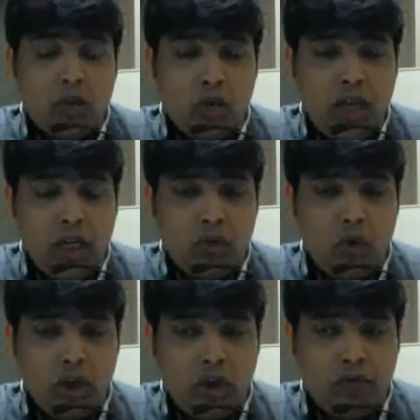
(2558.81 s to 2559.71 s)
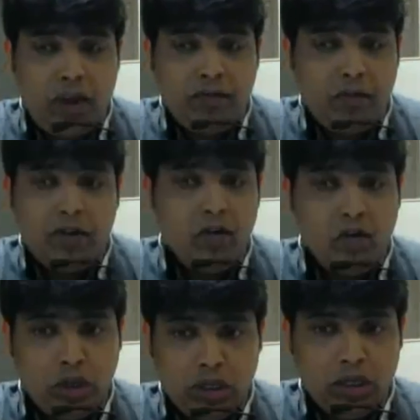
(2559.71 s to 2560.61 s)
440 volt or
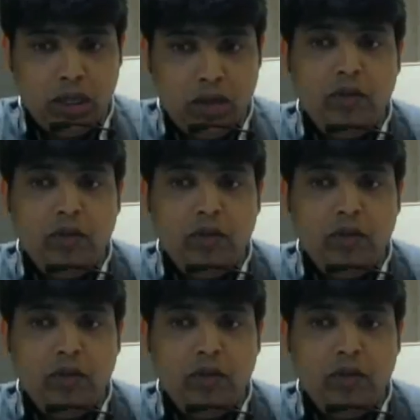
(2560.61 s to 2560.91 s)
550 volt.